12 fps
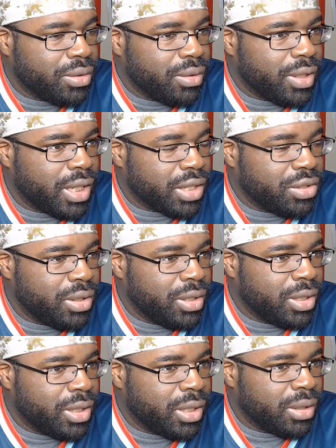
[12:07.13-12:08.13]
He
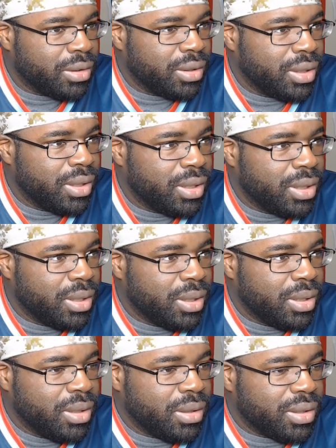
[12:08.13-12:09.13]
actually
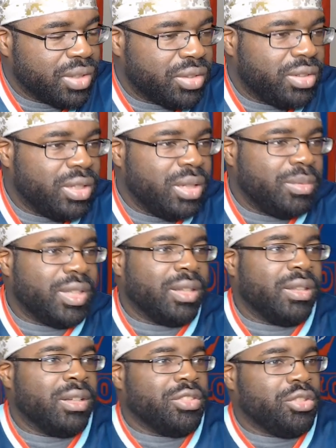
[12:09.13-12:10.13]
lists the teams that
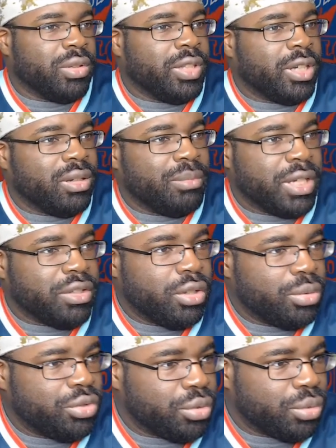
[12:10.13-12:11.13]
Giordano might
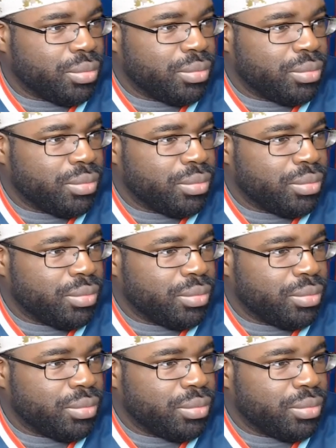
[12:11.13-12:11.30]
go to.